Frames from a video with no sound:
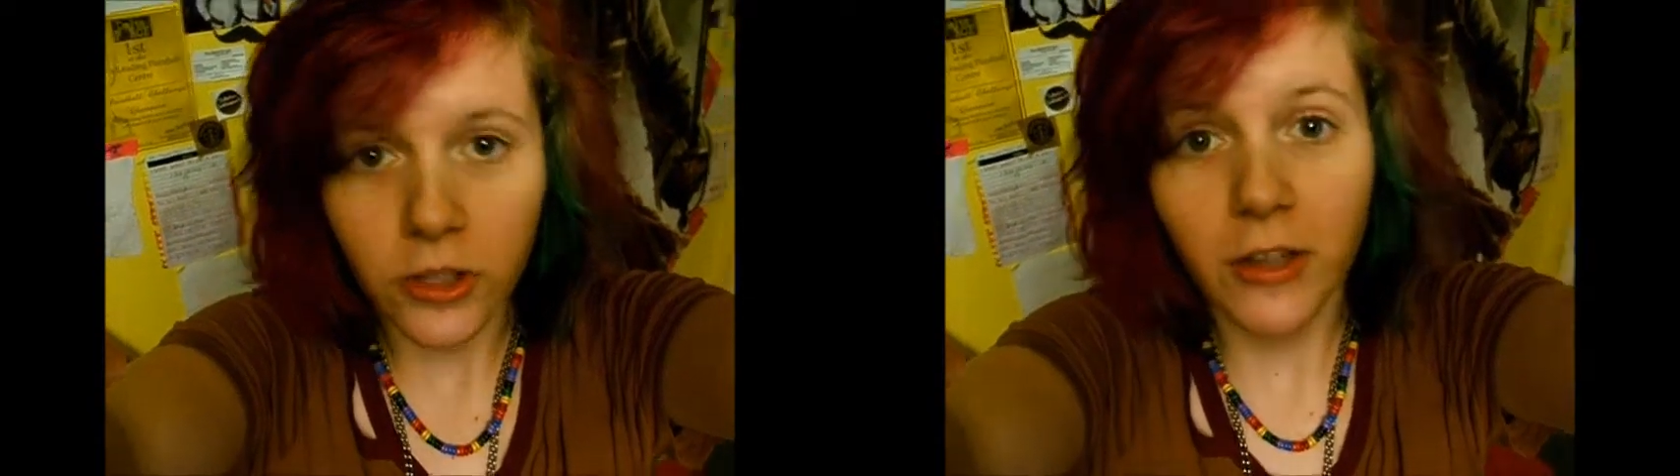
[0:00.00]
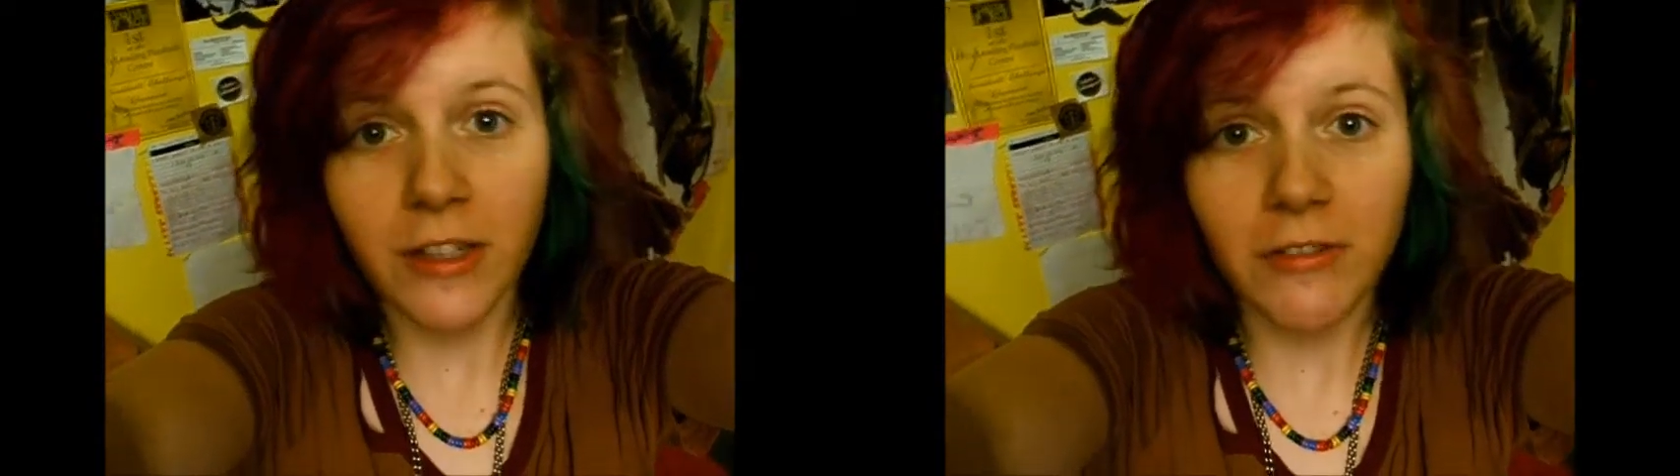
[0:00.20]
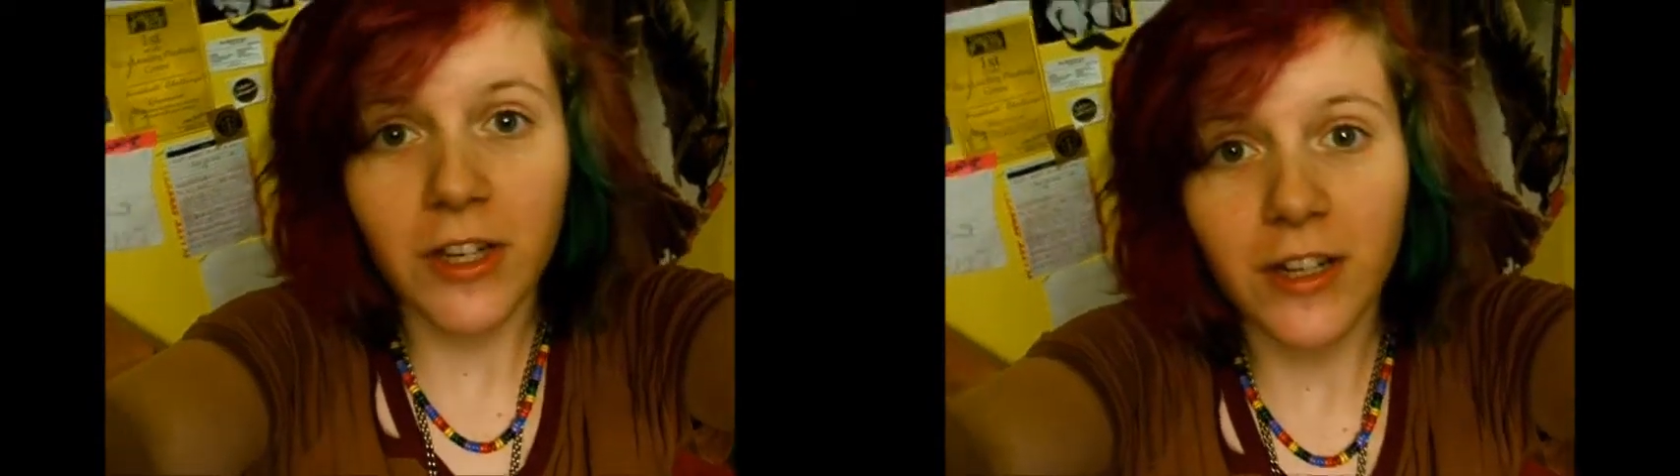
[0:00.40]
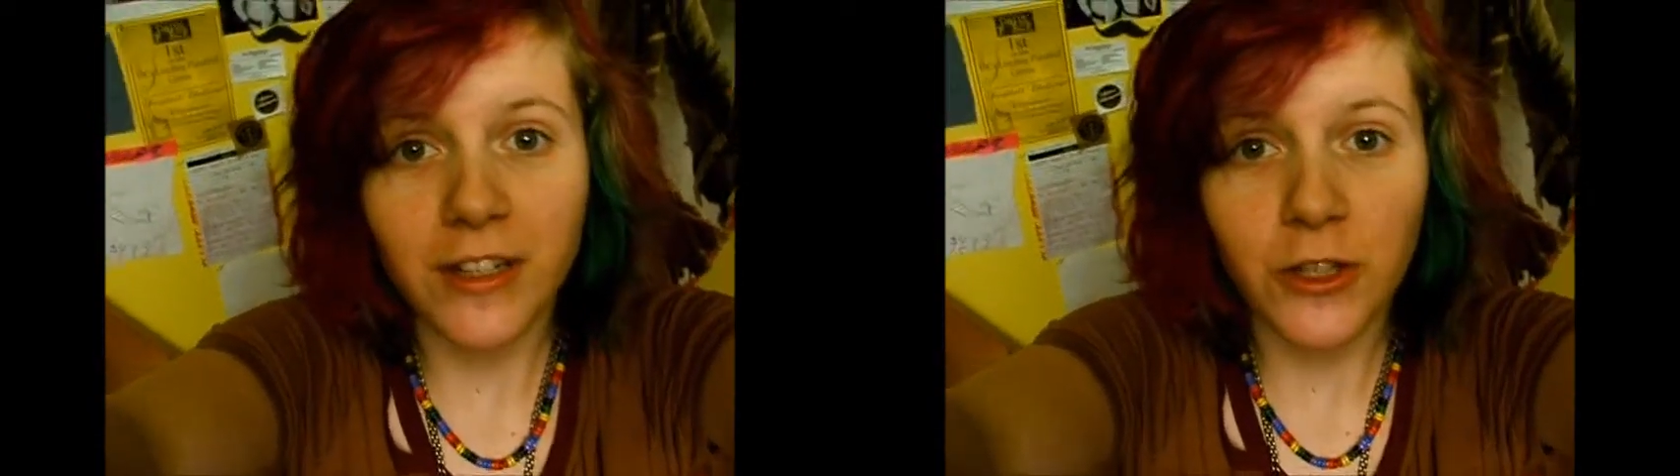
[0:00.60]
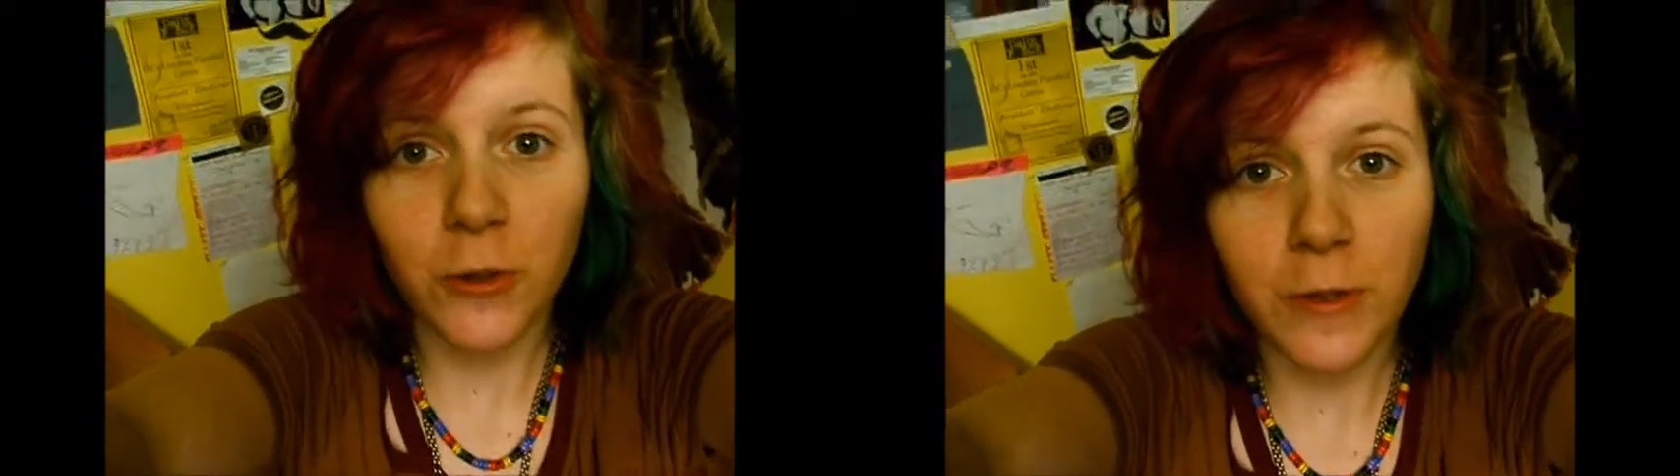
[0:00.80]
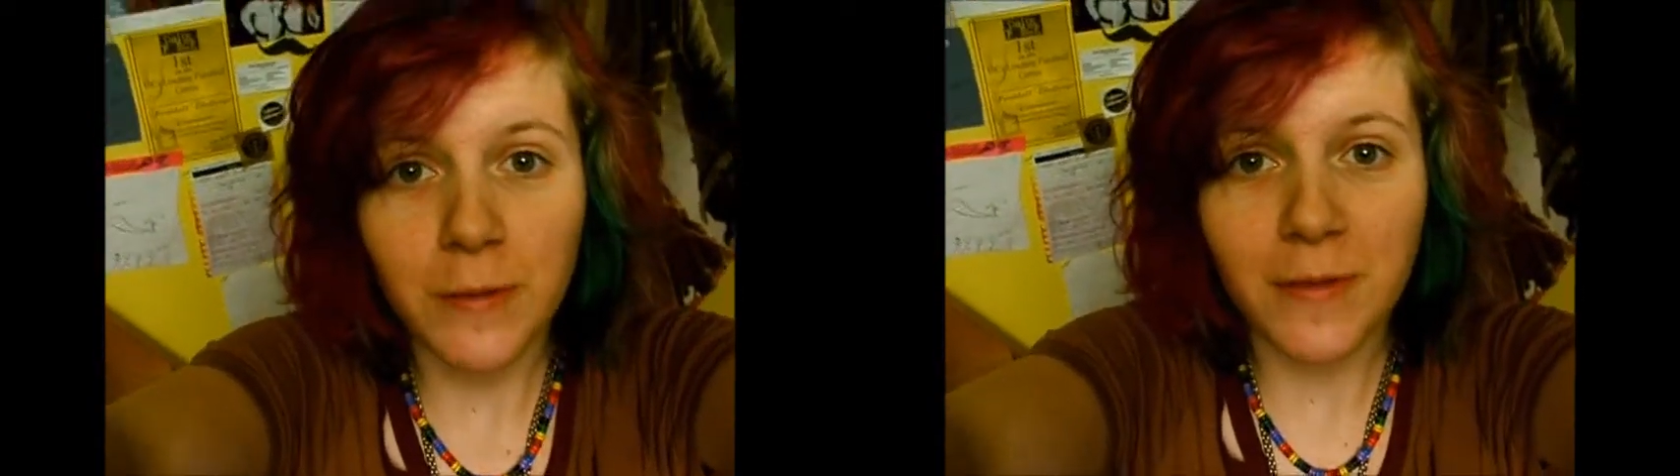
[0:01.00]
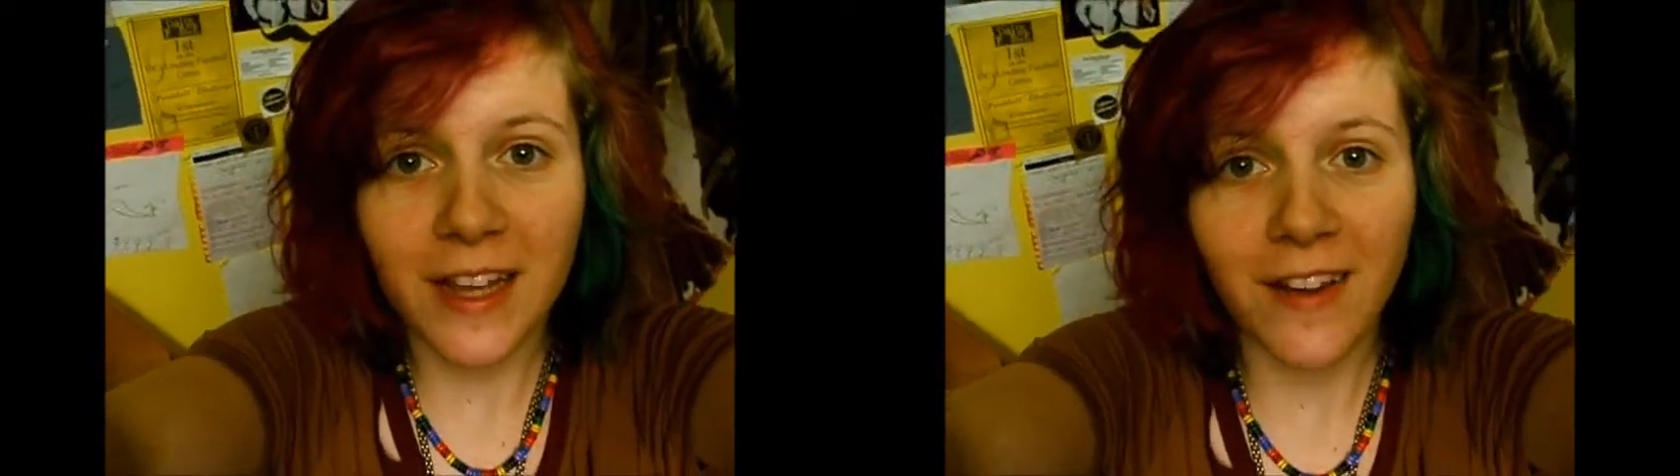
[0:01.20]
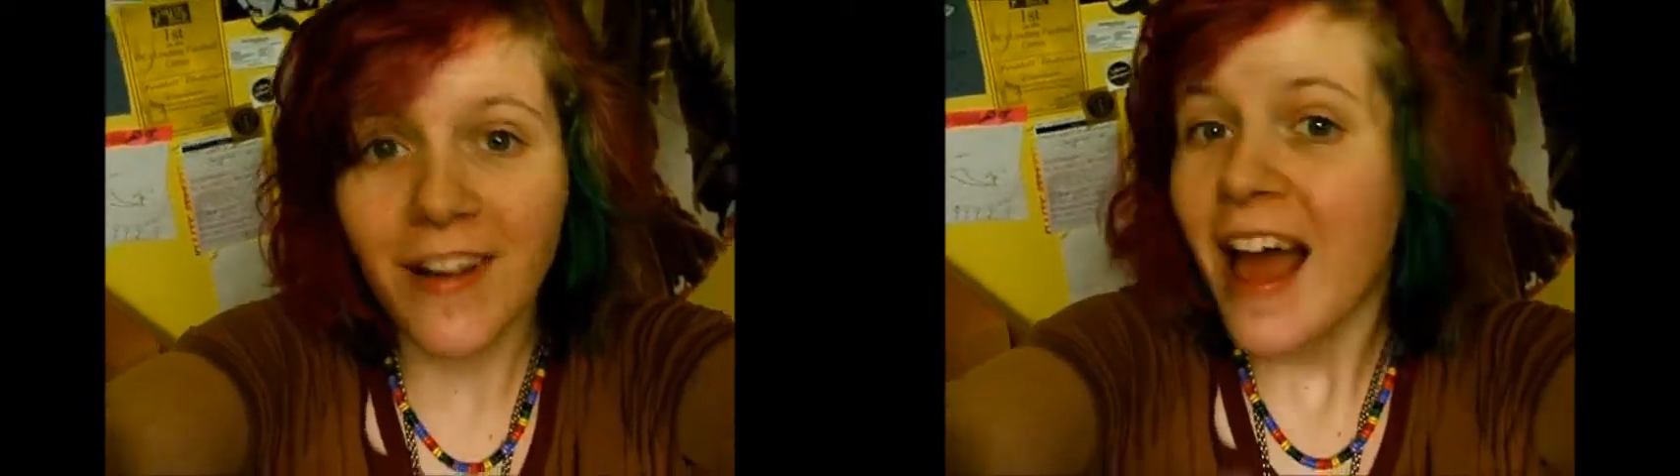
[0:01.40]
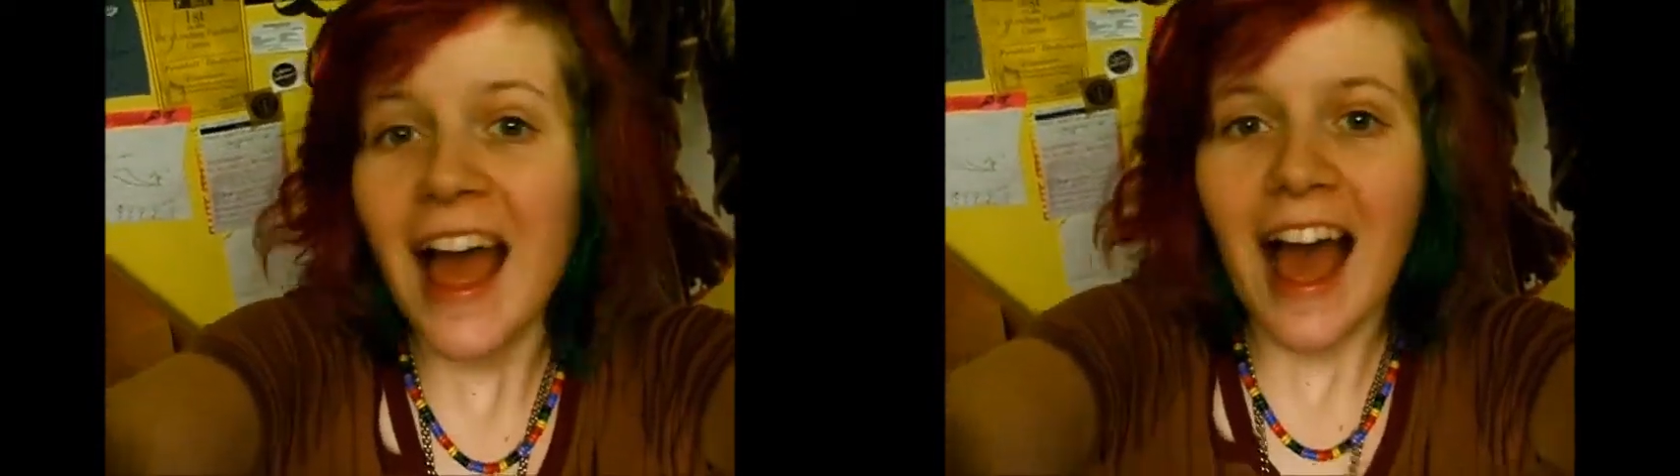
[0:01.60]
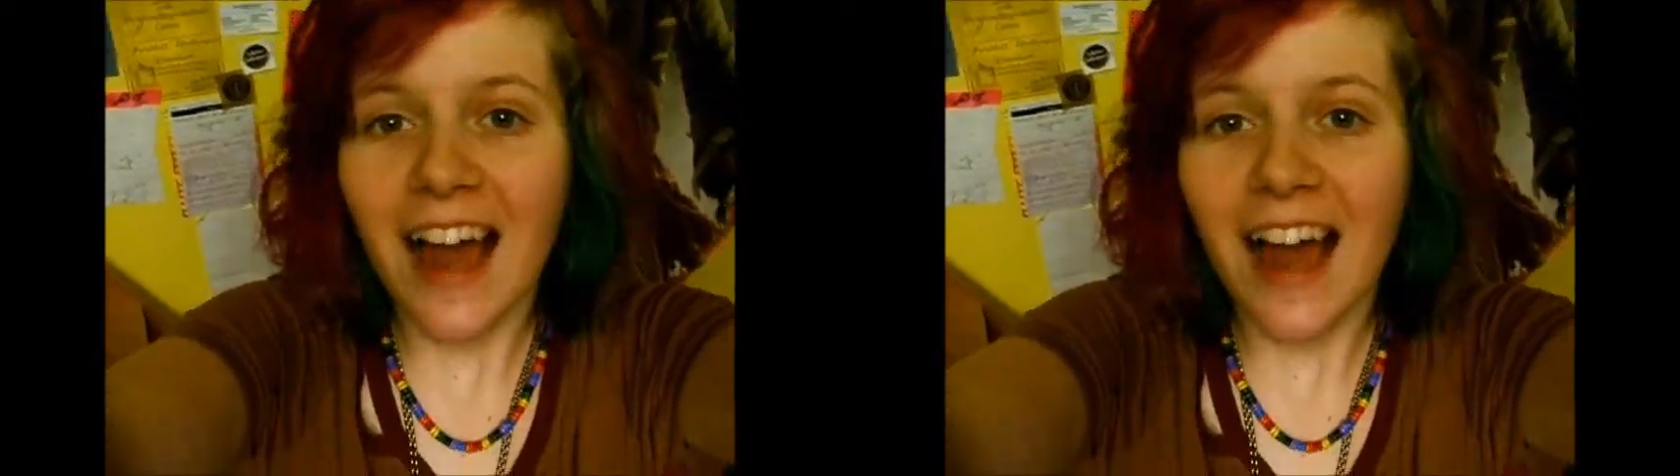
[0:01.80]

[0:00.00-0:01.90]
Joseph's going to shoot himself.